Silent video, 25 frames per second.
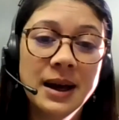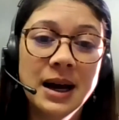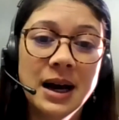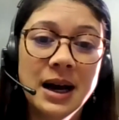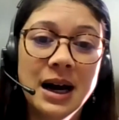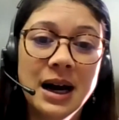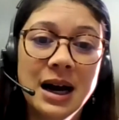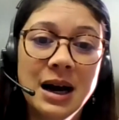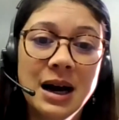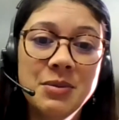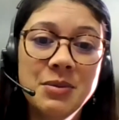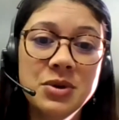
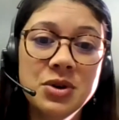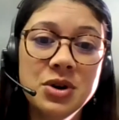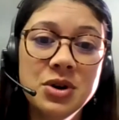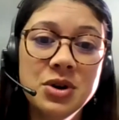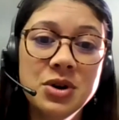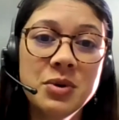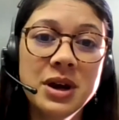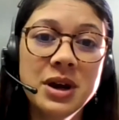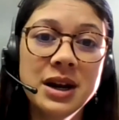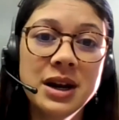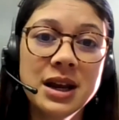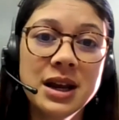
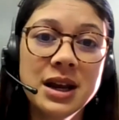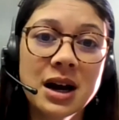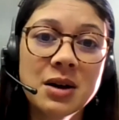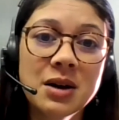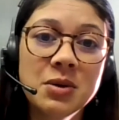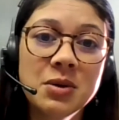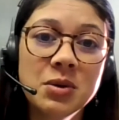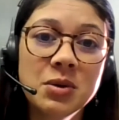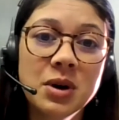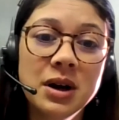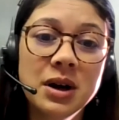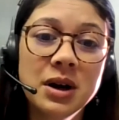We had
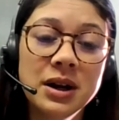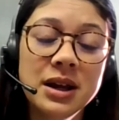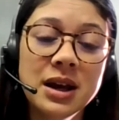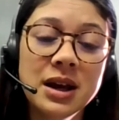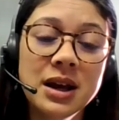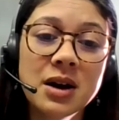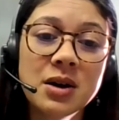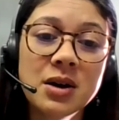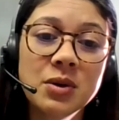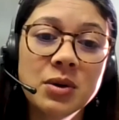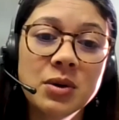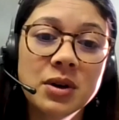a
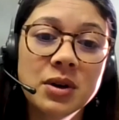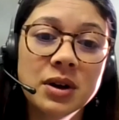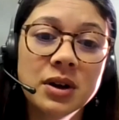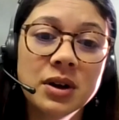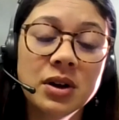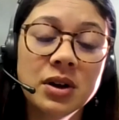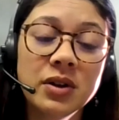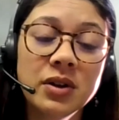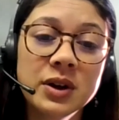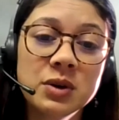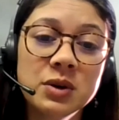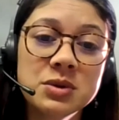young
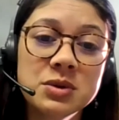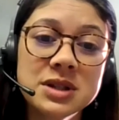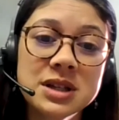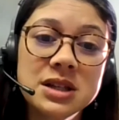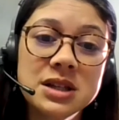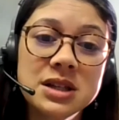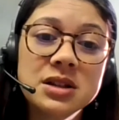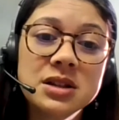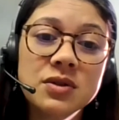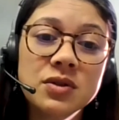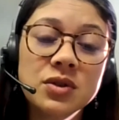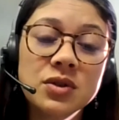girl that was
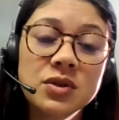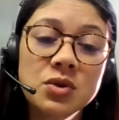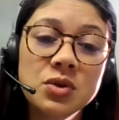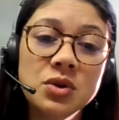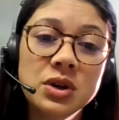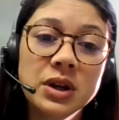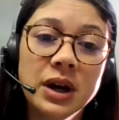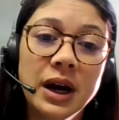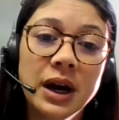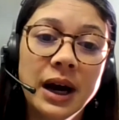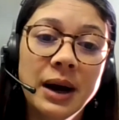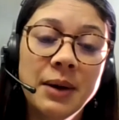
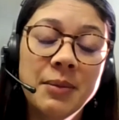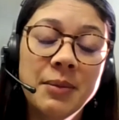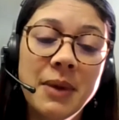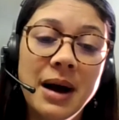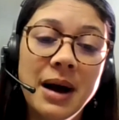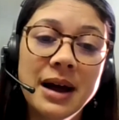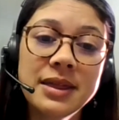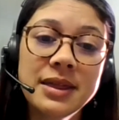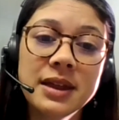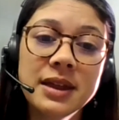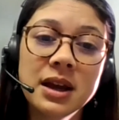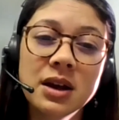interviewed,
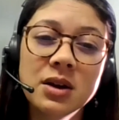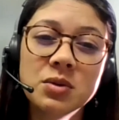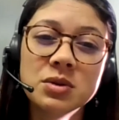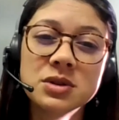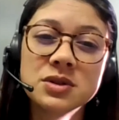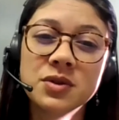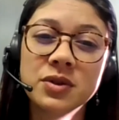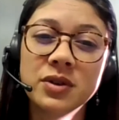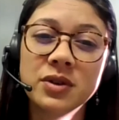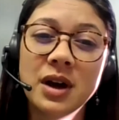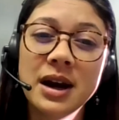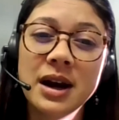I think it
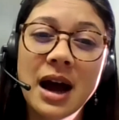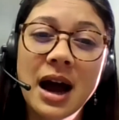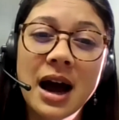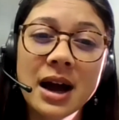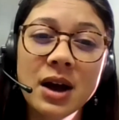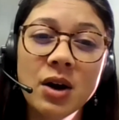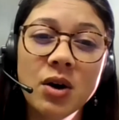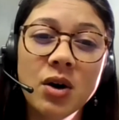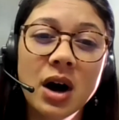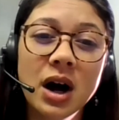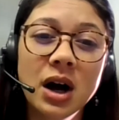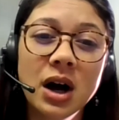was for an
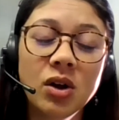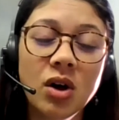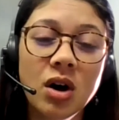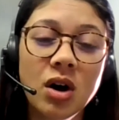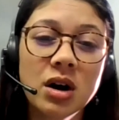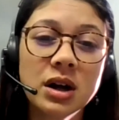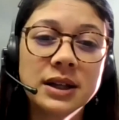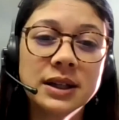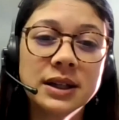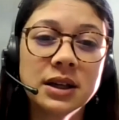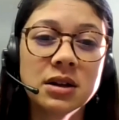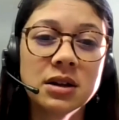IOL
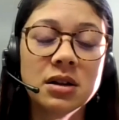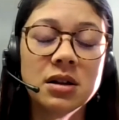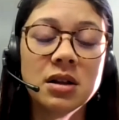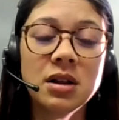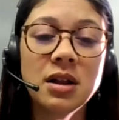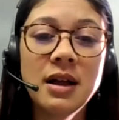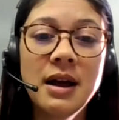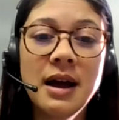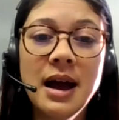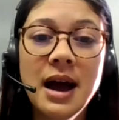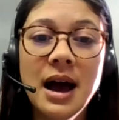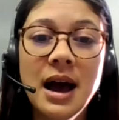article.
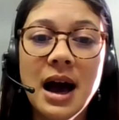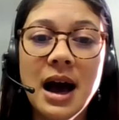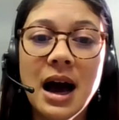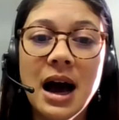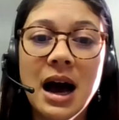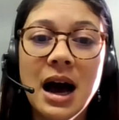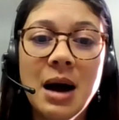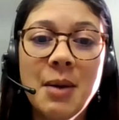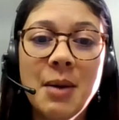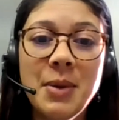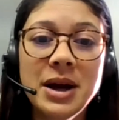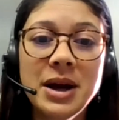
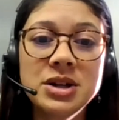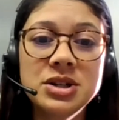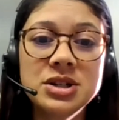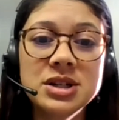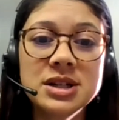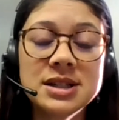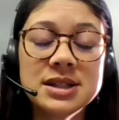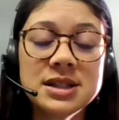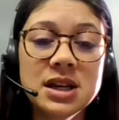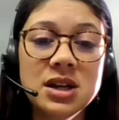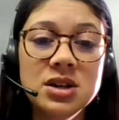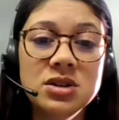And she
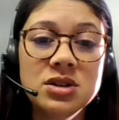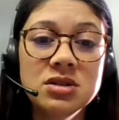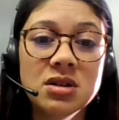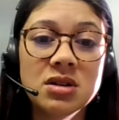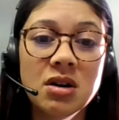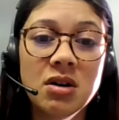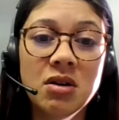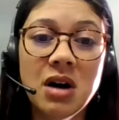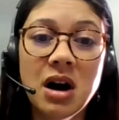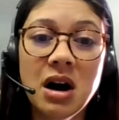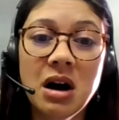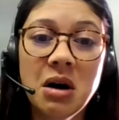said,
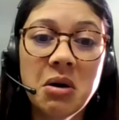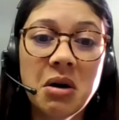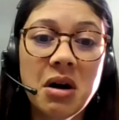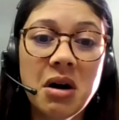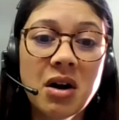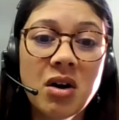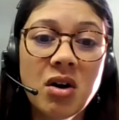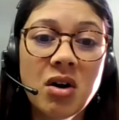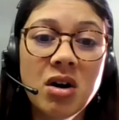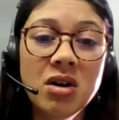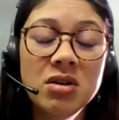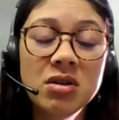I
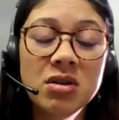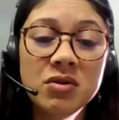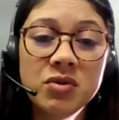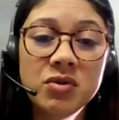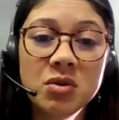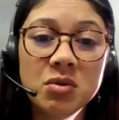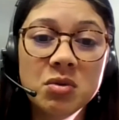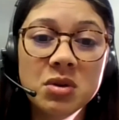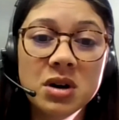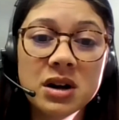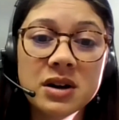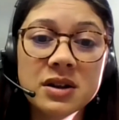can't look
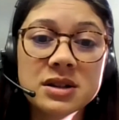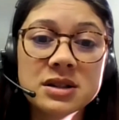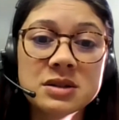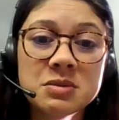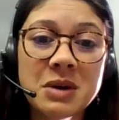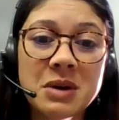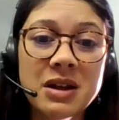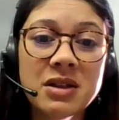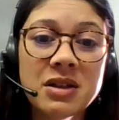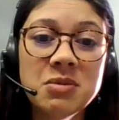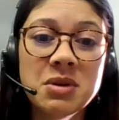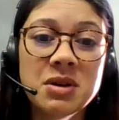for work this
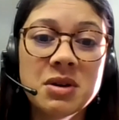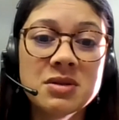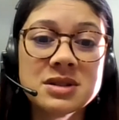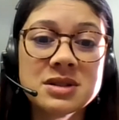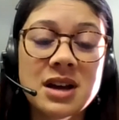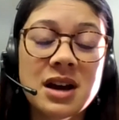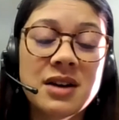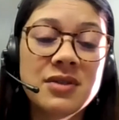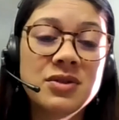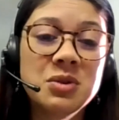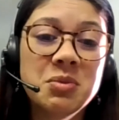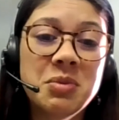month because I
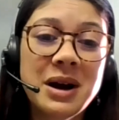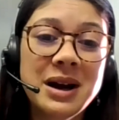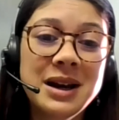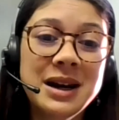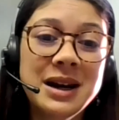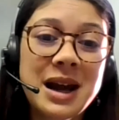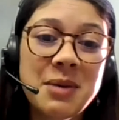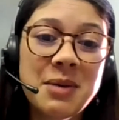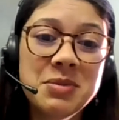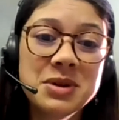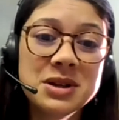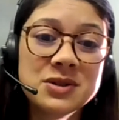have to buy
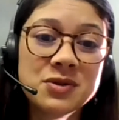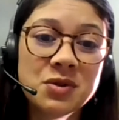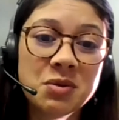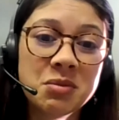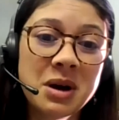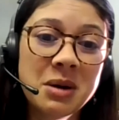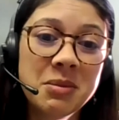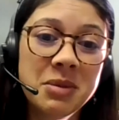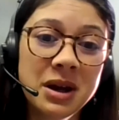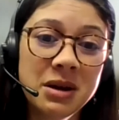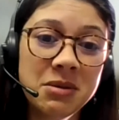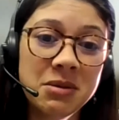nappies for
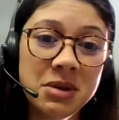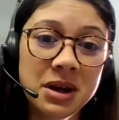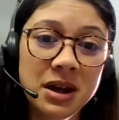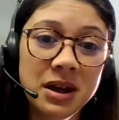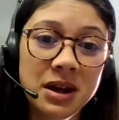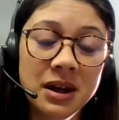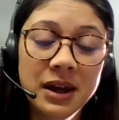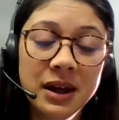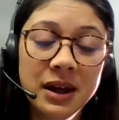my baby.